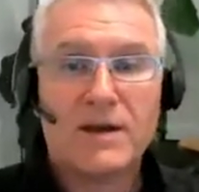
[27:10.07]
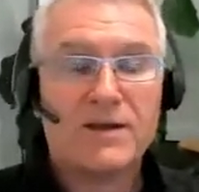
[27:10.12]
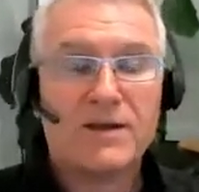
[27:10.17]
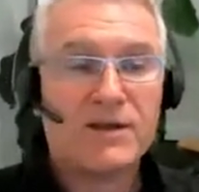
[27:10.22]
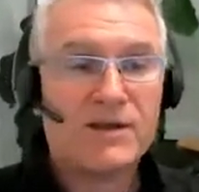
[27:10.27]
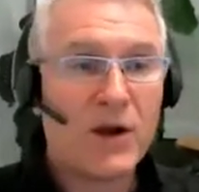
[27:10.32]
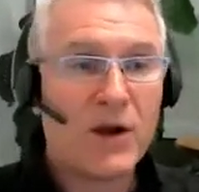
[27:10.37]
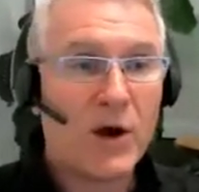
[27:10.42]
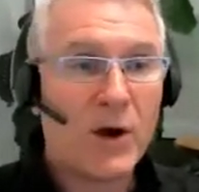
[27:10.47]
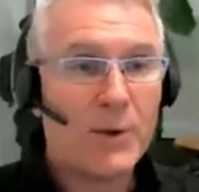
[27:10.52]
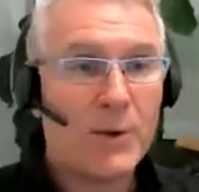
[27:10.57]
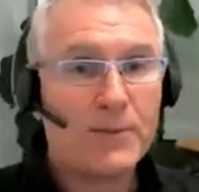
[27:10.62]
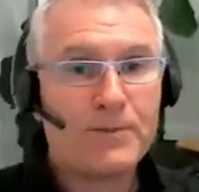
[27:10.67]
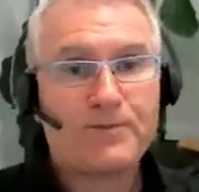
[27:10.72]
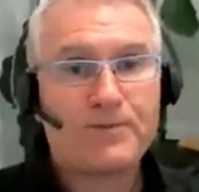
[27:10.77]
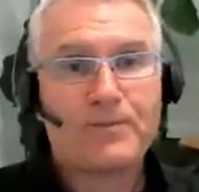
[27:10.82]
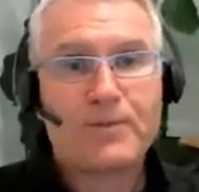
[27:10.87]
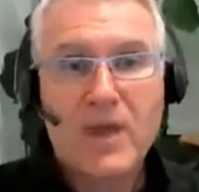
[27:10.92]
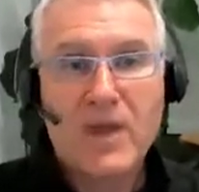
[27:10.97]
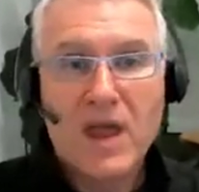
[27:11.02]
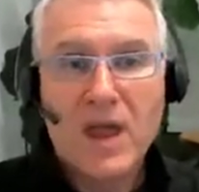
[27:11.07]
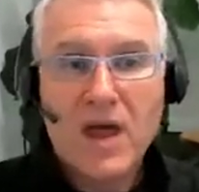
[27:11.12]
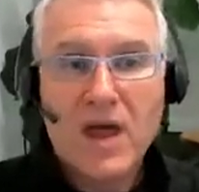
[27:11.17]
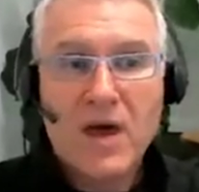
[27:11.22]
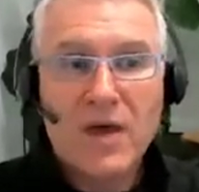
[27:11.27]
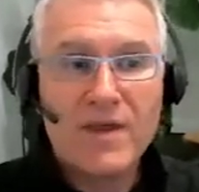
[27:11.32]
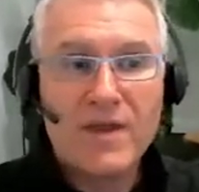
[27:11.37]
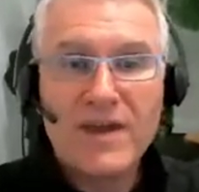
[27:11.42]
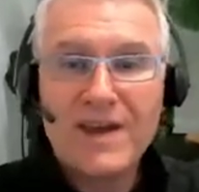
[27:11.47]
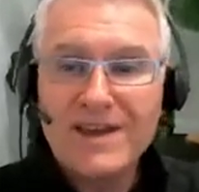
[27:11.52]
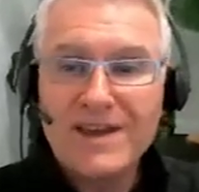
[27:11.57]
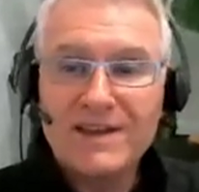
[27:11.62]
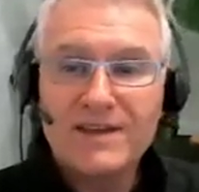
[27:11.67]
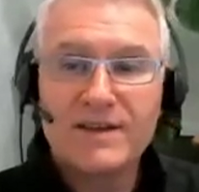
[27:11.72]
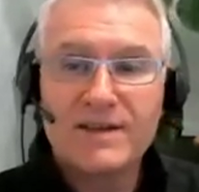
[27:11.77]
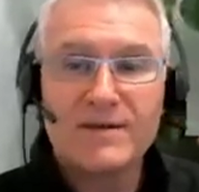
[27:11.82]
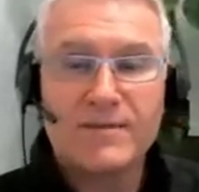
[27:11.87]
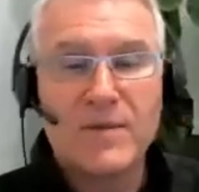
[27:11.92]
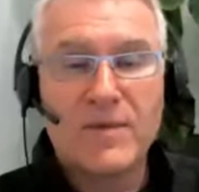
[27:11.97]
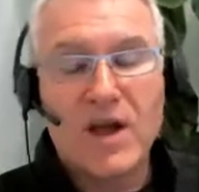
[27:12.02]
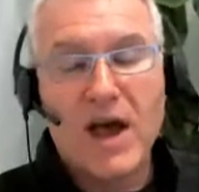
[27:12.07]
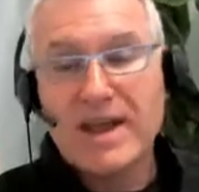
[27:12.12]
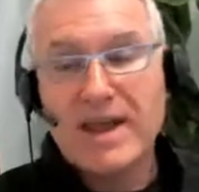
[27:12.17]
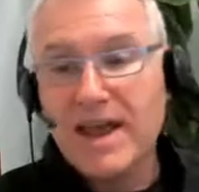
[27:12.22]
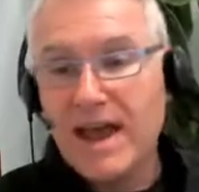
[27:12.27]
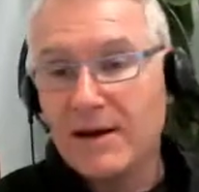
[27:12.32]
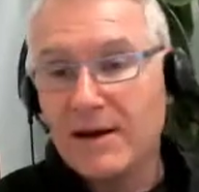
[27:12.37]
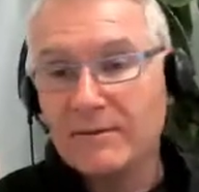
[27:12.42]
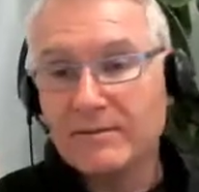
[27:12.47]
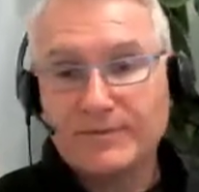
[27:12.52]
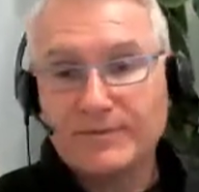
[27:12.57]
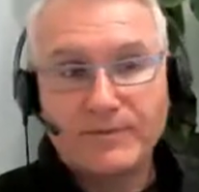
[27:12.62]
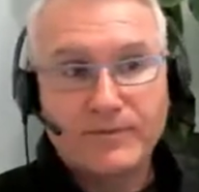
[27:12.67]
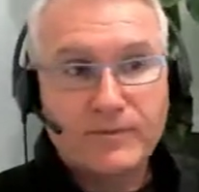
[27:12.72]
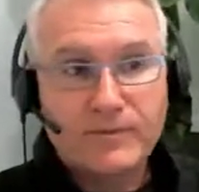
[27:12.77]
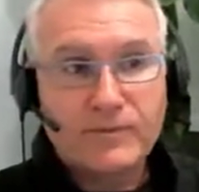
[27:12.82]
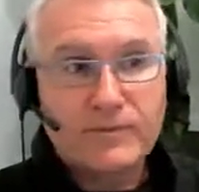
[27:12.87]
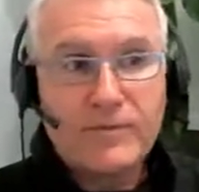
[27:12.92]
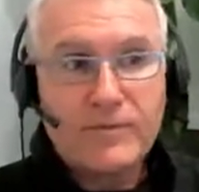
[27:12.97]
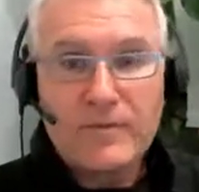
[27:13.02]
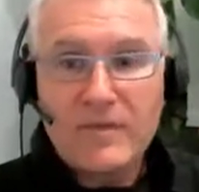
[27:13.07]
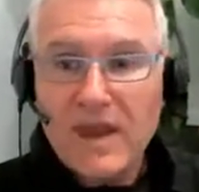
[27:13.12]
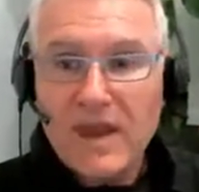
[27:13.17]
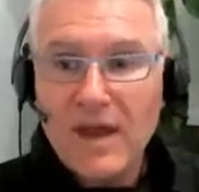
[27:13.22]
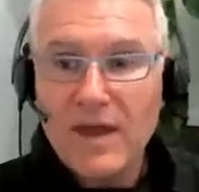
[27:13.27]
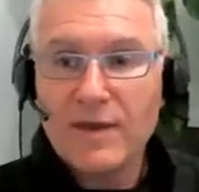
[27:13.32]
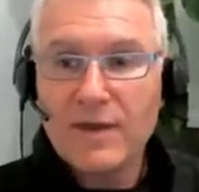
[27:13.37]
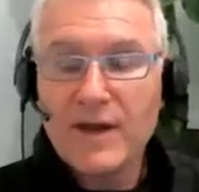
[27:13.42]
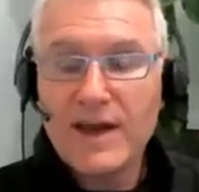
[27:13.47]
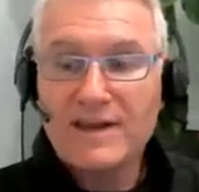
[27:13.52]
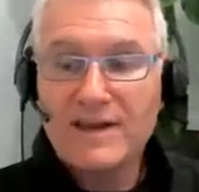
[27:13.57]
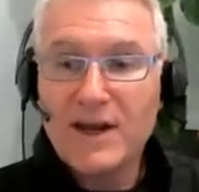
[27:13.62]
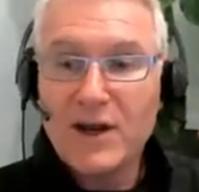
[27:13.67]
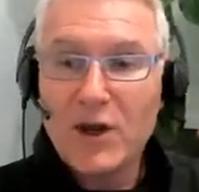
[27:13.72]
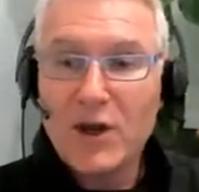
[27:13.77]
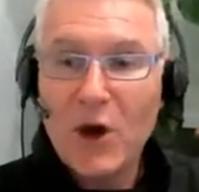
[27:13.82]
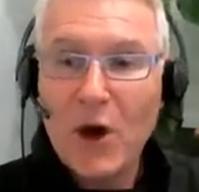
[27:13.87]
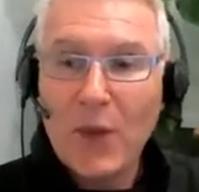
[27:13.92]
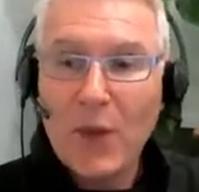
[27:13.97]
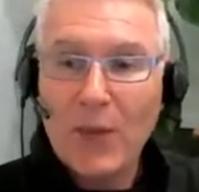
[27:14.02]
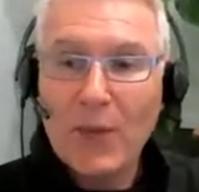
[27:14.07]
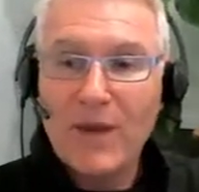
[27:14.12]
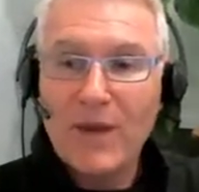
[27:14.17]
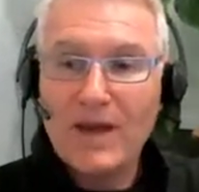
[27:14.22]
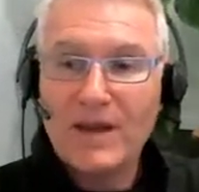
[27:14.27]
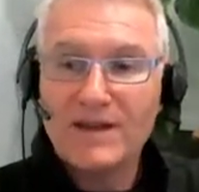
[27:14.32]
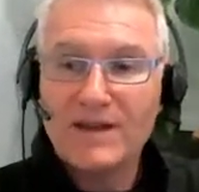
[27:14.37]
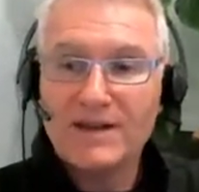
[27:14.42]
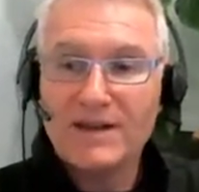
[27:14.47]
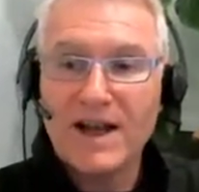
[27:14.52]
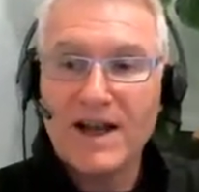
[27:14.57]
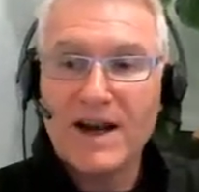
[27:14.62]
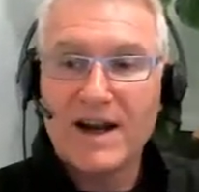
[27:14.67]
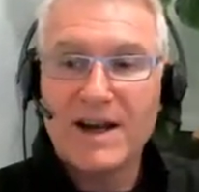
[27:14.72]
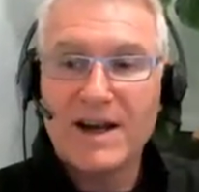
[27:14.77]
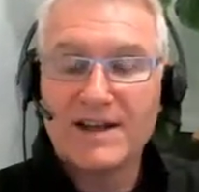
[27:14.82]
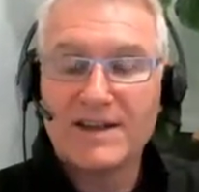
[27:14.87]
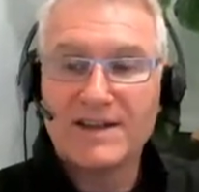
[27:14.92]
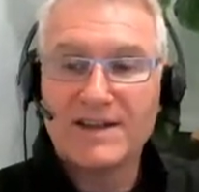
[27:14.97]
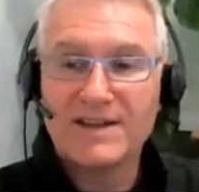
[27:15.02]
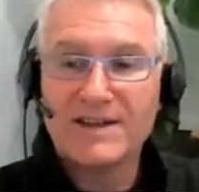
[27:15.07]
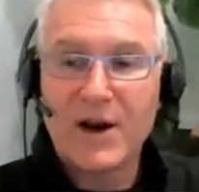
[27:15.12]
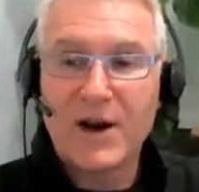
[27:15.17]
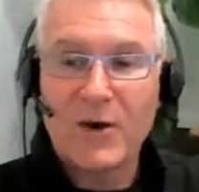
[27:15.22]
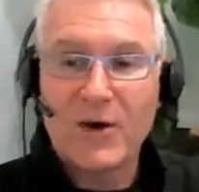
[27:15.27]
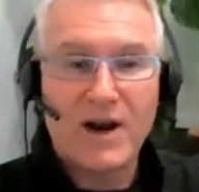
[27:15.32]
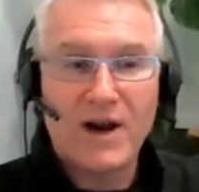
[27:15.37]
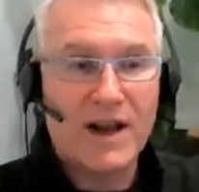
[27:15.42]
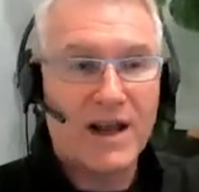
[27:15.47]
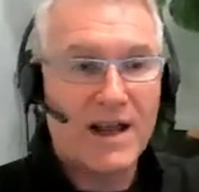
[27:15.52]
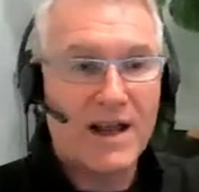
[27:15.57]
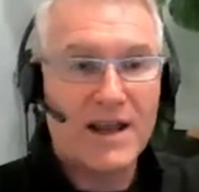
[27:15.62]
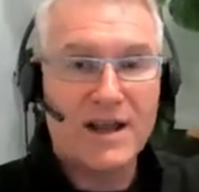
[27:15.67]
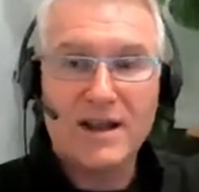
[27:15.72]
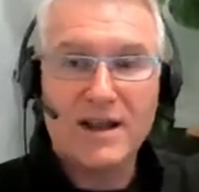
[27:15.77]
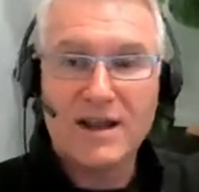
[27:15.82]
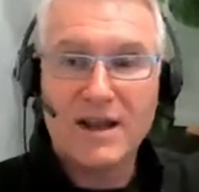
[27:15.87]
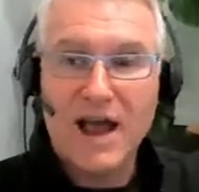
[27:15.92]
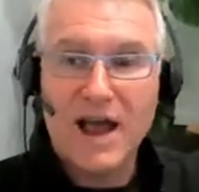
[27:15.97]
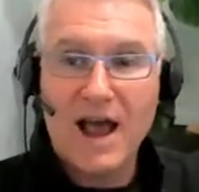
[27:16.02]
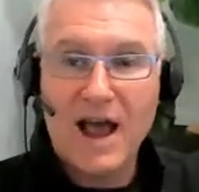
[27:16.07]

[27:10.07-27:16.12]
So these are not things that are necessarily